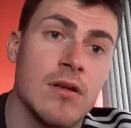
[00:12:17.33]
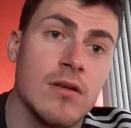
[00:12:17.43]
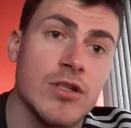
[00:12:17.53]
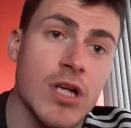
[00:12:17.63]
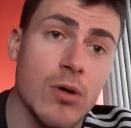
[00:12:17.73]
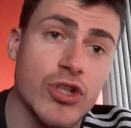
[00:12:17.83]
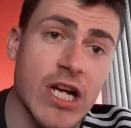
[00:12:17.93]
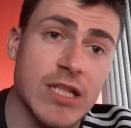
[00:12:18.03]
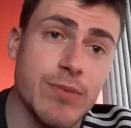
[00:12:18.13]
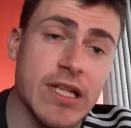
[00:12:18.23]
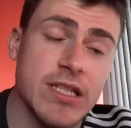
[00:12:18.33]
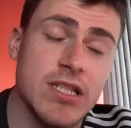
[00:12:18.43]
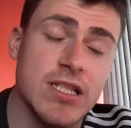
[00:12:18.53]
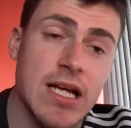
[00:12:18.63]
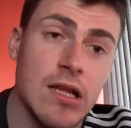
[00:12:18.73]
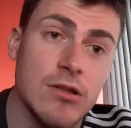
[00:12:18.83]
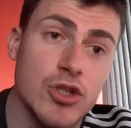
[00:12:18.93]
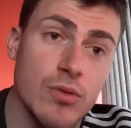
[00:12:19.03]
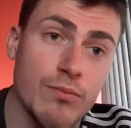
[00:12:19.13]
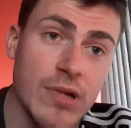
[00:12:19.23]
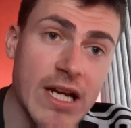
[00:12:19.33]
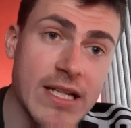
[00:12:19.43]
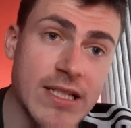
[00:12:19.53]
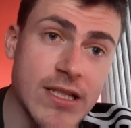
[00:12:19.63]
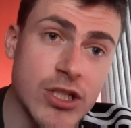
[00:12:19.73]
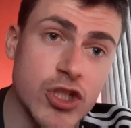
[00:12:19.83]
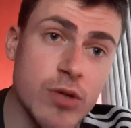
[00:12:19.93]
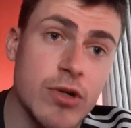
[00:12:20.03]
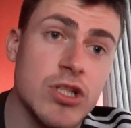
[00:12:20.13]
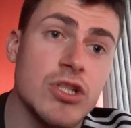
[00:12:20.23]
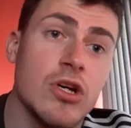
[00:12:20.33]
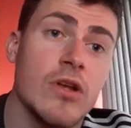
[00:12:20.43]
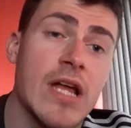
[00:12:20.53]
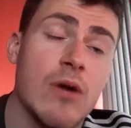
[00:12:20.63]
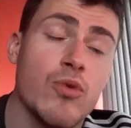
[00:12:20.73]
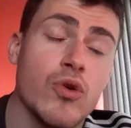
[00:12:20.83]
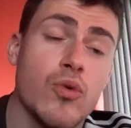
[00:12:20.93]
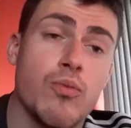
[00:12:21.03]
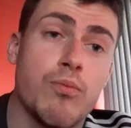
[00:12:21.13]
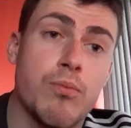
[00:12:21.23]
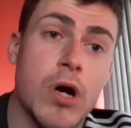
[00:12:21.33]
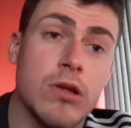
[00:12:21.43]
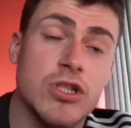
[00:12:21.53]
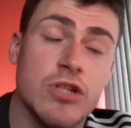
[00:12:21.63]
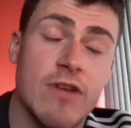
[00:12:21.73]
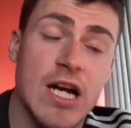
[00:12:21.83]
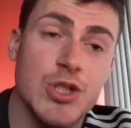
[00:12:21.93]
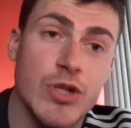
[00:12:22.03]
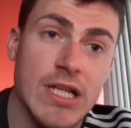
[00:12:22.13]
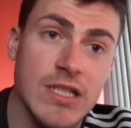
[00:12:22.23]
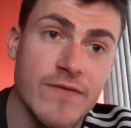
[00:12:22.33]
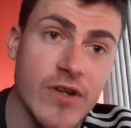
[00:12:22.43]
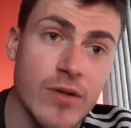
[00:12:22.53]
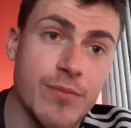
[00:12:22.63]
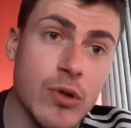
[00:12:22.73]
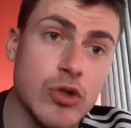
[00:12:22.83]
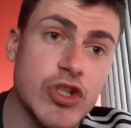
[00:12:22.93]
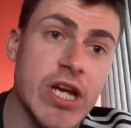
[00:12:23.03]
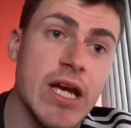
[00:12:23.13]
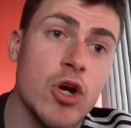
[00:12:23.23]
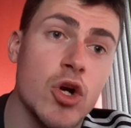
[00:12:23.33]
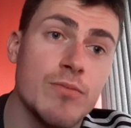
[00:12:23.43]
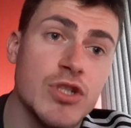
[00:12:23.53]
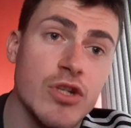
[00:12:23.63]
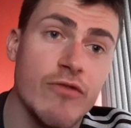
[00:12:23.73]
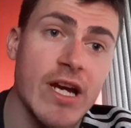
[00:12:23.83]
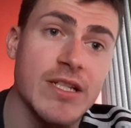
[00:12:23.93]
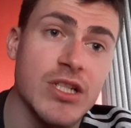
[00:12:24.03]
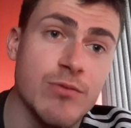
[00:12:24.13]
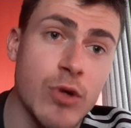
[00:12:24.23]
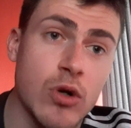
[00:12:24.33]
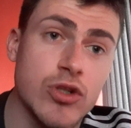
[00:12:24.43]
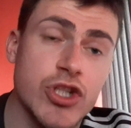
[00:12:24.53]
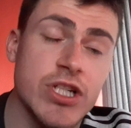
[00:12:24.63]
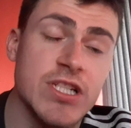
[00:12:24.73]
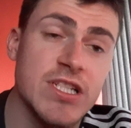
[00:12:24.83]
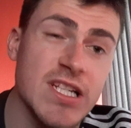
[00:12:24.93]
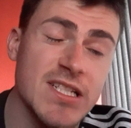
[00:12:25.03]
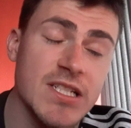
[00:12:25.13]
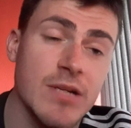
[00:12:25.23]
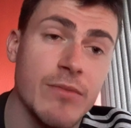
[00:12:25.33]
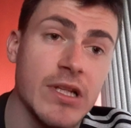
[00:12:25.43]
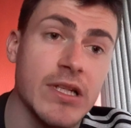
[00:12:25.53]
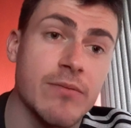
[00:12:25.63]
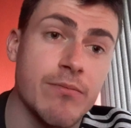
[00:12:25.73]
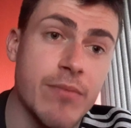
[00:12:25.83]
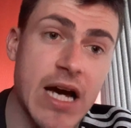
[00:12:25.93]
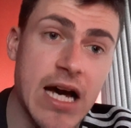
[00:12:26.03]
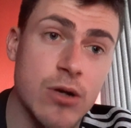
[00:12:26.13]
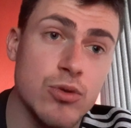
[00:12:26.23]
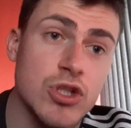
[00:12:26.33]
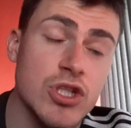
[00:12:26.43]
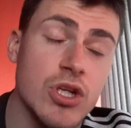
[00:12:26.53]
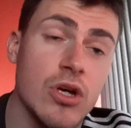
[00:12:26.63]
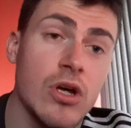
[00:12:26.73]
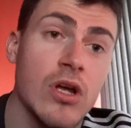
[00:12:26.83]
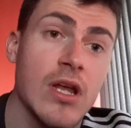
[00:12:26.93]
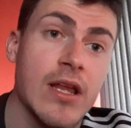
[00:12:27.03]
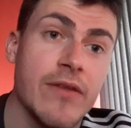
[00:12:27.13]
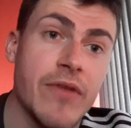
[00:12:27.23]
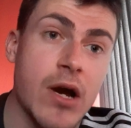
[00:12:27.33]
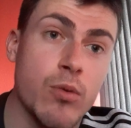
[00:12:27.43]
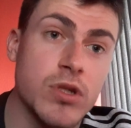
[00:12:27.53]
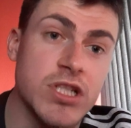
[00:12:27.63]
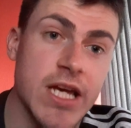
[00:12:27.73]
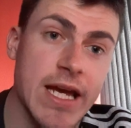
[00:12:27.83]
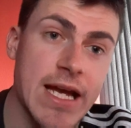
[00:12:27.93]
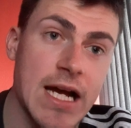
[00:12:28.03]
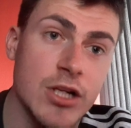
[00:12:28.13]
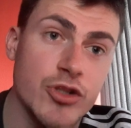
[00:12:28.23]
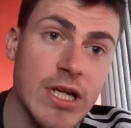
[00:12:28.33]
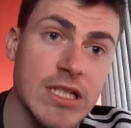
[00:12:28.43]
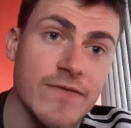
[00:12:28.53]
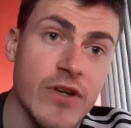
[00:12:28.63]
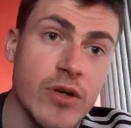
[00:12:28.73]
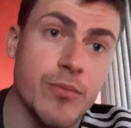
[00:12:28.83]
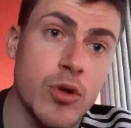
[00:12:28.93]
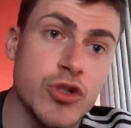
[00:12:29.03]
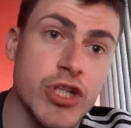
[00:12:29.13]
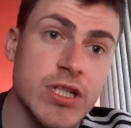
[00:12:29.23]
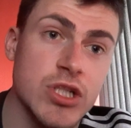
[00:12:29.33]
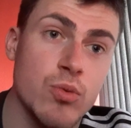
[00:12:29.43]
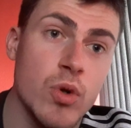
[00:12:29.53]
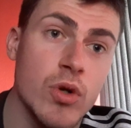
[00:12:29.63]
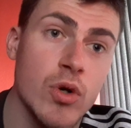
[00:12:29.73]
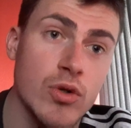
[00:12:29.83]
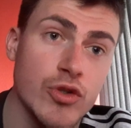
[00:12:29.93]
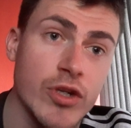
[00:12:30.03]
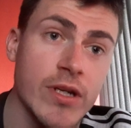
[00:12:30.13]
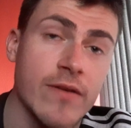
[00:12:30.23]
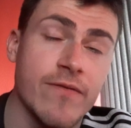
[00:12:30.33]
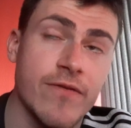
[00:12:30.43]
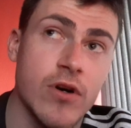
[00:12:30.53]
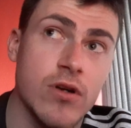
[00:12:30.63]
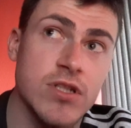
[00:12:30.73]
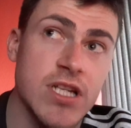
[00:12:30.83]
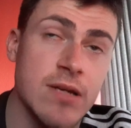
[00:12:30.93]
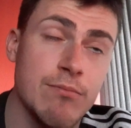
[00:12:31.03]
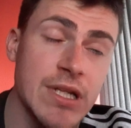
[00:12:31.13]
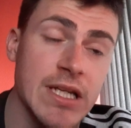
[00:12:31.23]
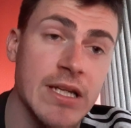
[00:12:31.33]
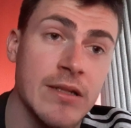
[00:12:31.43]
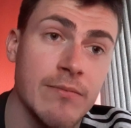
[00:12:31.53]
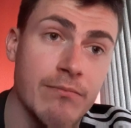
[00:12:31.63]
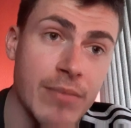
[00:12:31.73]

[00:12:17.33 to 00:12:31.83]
Solskjaer's planning to sell some players in the summer, so that will bolster our transfer budget. He hopes to raise as much as £60 million, so that would take our transfer budget to £140 million